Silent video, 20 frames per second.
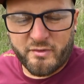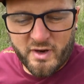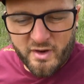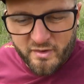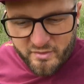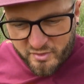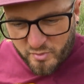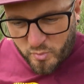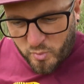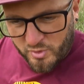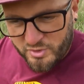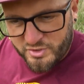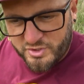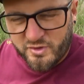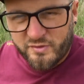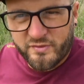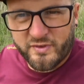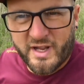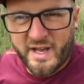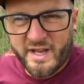around
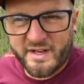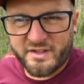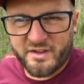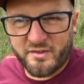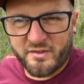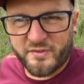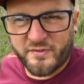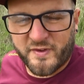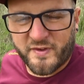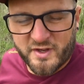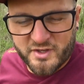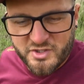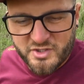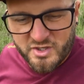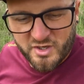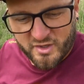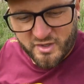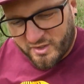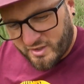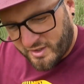once you've landed a
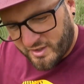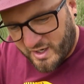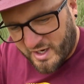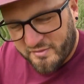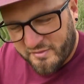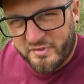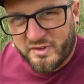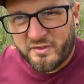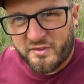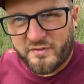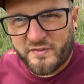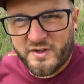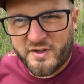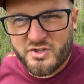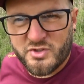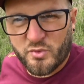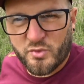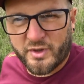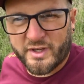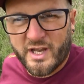fish, having the
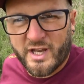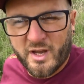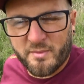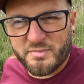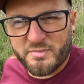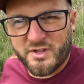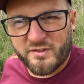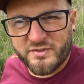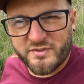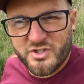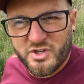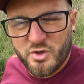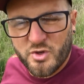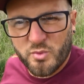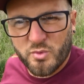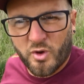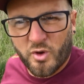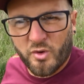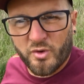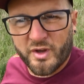fish sort of captive
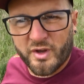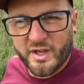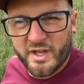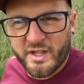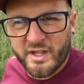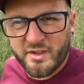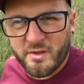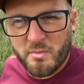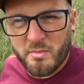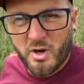too long in the